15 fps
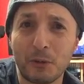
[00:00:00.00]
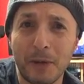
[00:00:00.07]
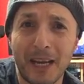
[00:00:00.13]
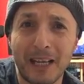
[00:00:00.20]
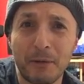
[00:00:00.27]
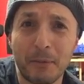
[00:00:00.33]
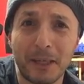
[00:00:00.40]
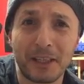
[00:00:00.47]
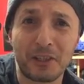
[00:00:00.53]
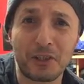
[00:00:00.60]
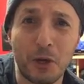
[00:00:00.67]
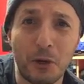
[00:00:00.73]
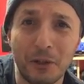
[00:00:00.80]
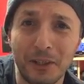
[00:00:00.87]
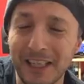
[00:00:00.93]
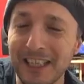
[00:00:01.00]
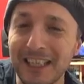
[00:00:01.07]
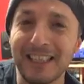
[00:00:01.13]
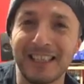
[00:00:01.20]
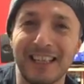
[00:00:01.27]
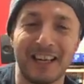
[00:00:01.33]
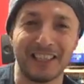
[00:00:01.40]
be anybody joining
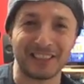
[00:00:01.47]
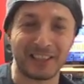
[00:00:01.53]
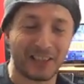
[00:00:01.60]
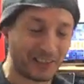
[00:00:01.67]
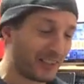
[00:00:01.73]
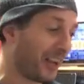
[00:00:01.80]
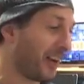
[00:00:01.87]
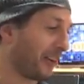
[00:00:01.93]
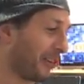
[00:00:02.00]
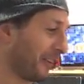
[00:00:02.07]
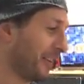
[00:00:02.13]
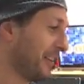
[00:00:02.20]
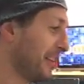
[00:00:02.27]
in, I don't know.